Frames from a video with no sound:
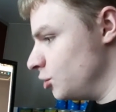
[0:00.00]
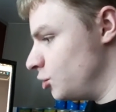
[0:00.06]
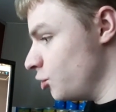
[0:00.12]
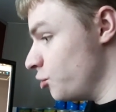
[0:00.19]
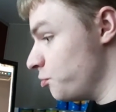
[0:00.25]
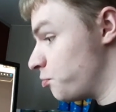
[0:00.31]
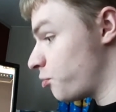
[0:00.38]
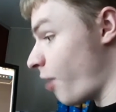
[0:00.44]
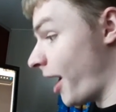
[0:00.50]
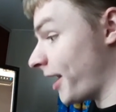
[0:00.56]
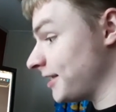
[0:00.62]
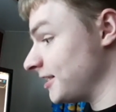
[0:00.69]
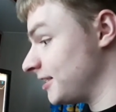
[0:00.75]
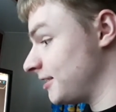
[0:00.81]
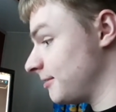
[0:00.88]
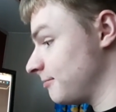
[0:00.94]
do
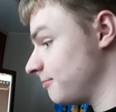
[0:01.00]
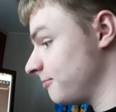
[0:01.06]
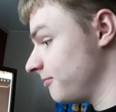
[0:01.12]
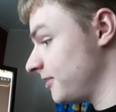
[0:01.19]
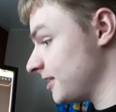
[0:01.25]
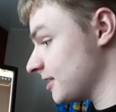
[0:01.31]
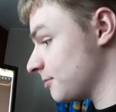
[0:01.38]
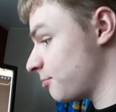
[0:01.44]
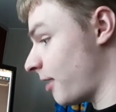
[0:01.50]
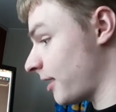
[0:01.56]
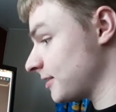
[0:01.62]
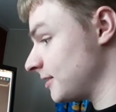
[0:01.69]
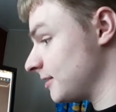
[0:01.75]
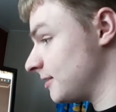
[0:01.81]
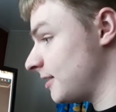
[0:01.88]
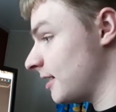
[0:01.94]
physics
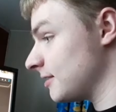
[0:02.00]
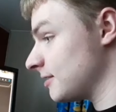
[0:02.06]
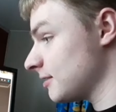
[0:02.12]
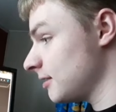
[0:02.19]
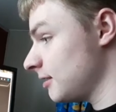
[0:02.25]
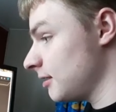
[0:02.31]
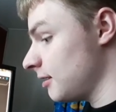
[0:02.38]
practice test.